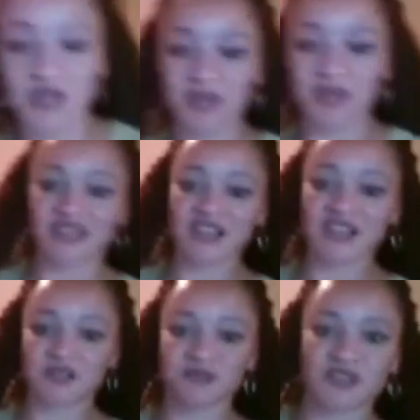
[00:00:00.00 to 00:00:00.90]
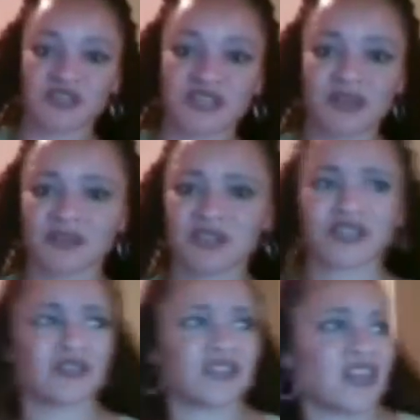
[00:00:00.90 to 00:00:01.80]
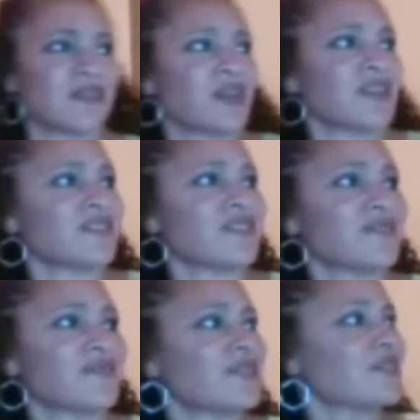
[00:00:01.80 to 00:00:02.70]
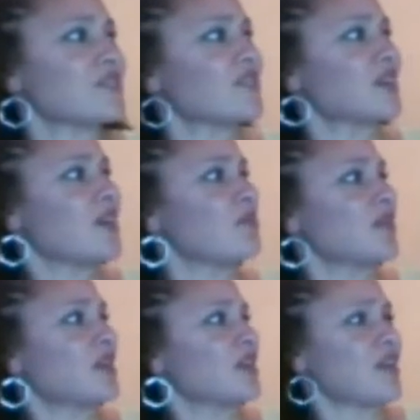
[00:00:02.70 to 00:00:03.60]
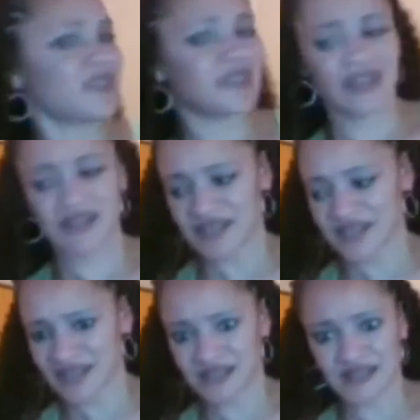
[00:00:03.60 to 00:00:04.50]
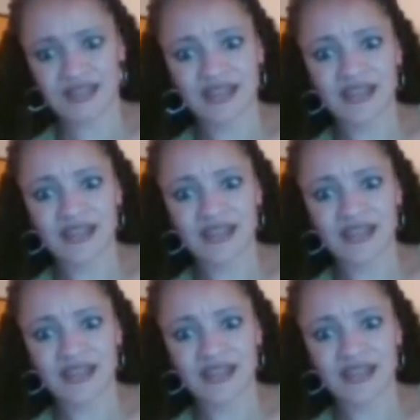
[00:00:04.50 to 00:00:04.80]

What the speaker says: the path. That's the first step." And she looked at him like, "The first step? Like I just said a sentence."